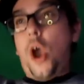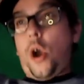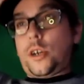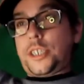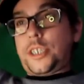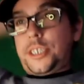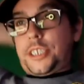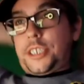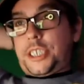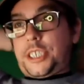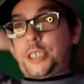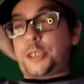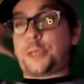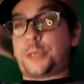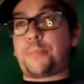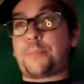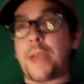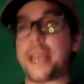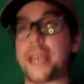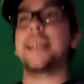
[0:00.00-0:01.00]
are
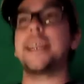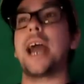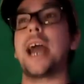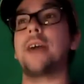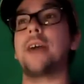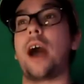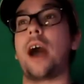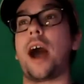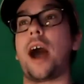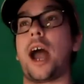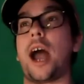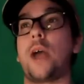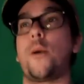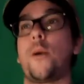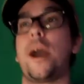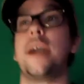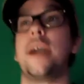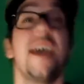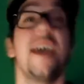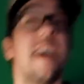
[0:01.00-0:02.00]
just speeding down the
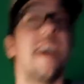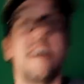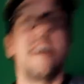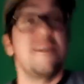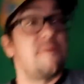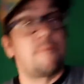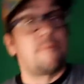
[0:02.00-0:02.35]
highway.